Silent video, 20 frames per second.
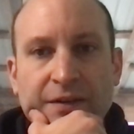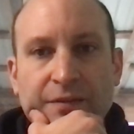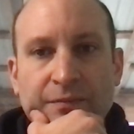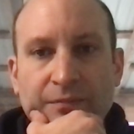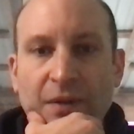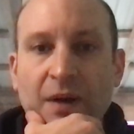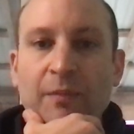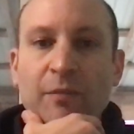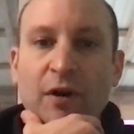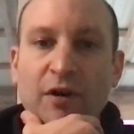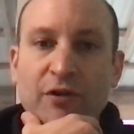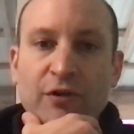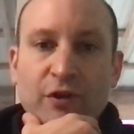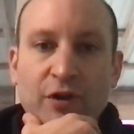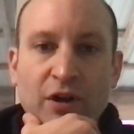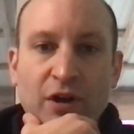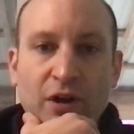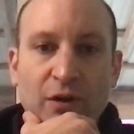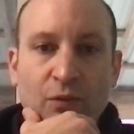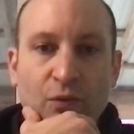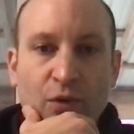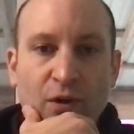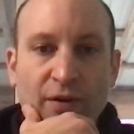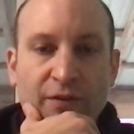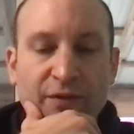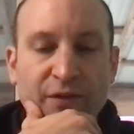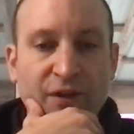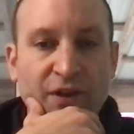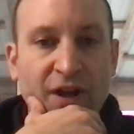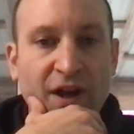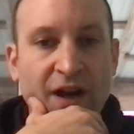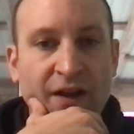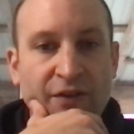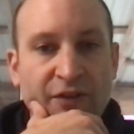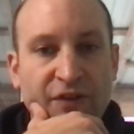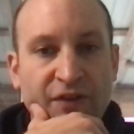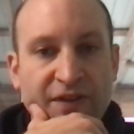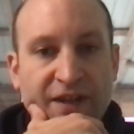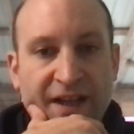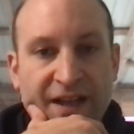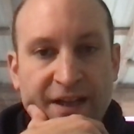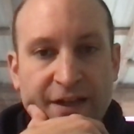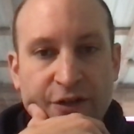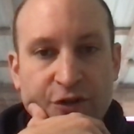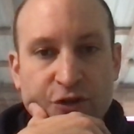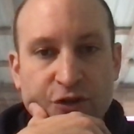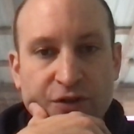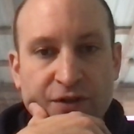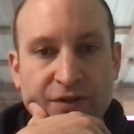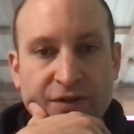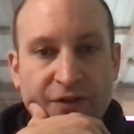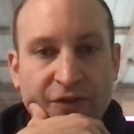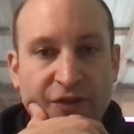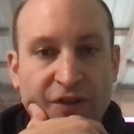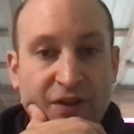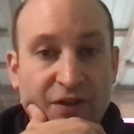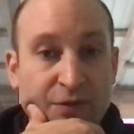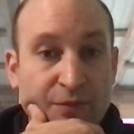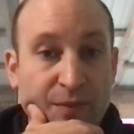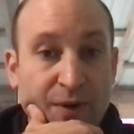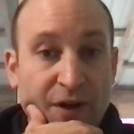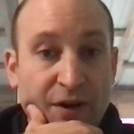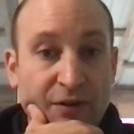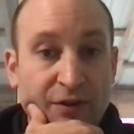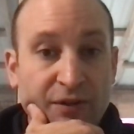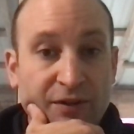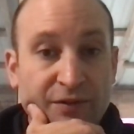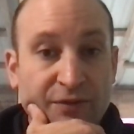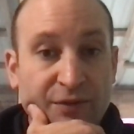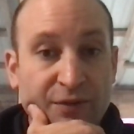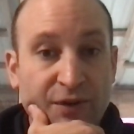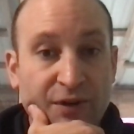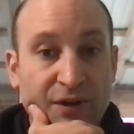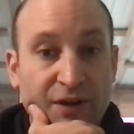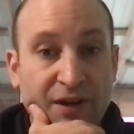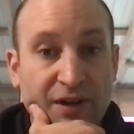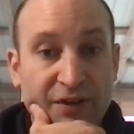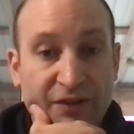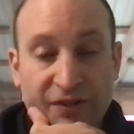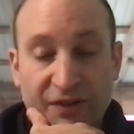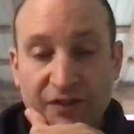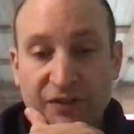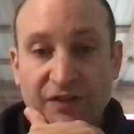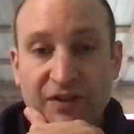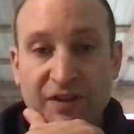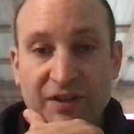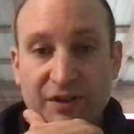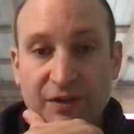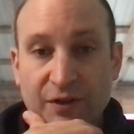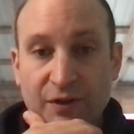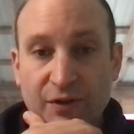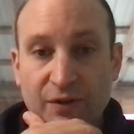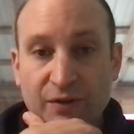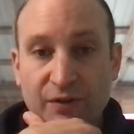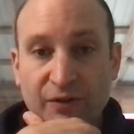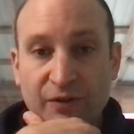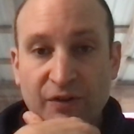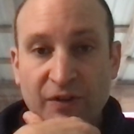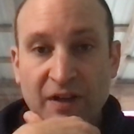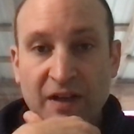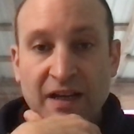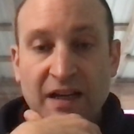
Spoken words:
my mother worked from the Office on Aging in Southern Maryland for 16 years,